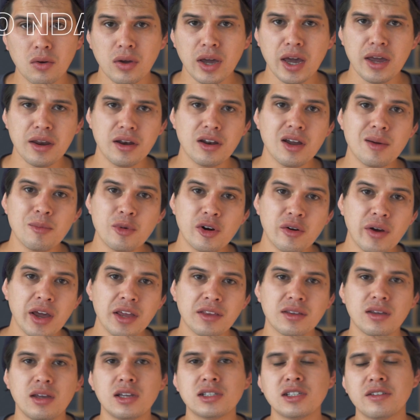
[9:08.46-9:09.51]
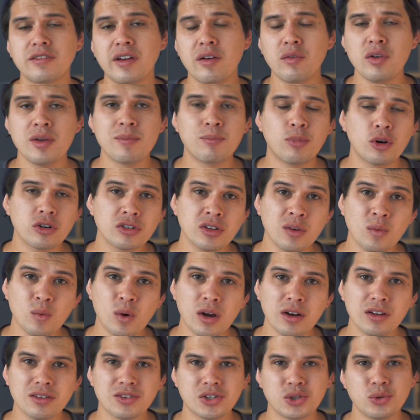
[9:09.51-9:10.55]
Okay, number eight is a very important
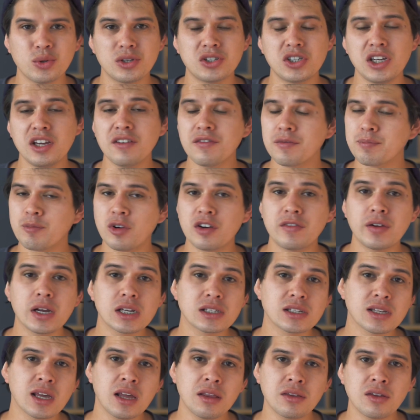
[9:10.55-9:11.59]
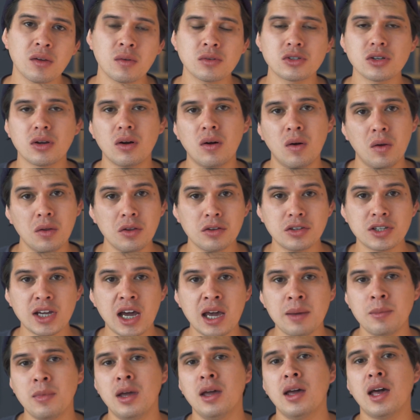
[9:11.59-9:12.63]
one to achieve perfect skin tones all the
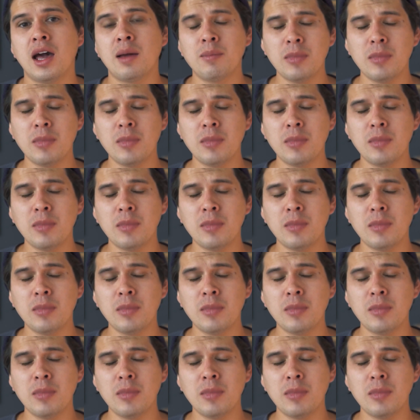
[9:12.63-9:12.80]
time